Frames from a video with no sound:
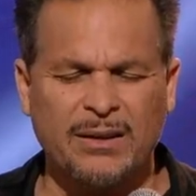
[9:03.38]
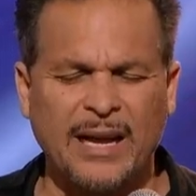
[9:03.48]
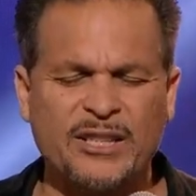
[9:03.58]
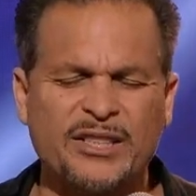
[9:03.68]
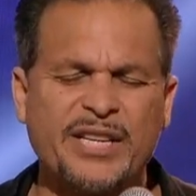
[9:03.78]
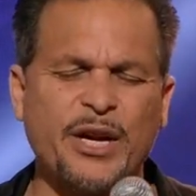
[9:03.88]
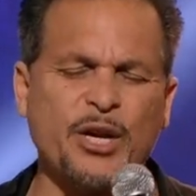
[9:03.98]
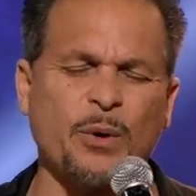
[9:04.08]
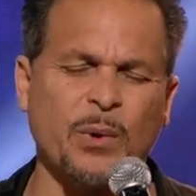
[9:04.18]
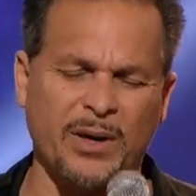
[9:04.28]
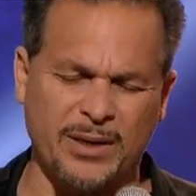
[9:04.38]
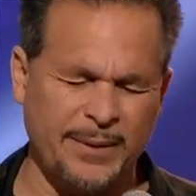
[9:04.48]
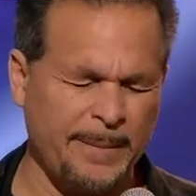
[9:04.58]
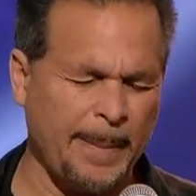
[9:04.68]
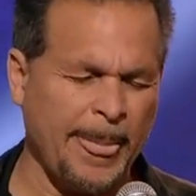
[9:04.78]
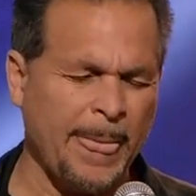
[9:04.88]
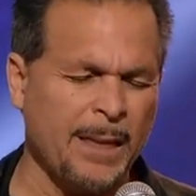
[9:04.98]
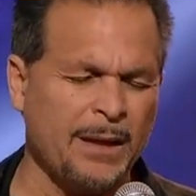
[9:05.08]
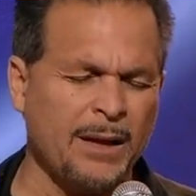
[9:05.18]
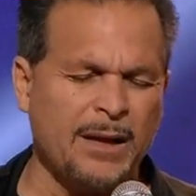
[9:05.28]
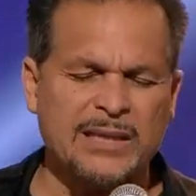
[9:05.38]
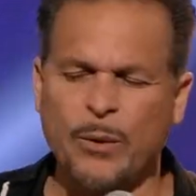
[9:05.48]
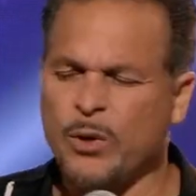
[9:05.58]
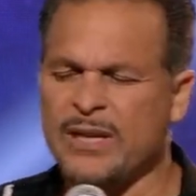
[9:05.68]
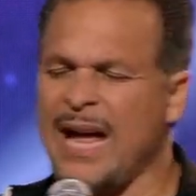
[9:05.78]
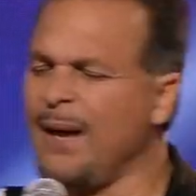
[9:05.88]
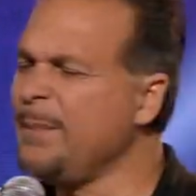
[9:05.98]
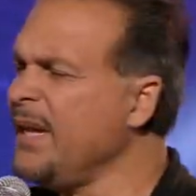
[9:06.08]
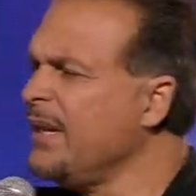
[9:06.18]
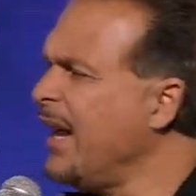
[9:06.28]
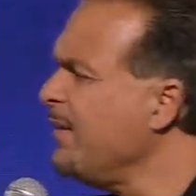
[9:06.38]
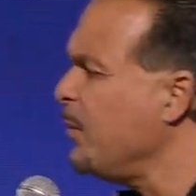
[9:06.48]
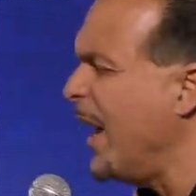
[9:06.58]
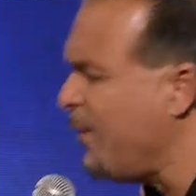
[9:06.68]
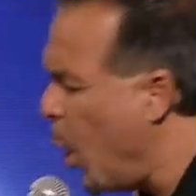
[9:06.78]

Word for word: and just hear your word. That will not be, have an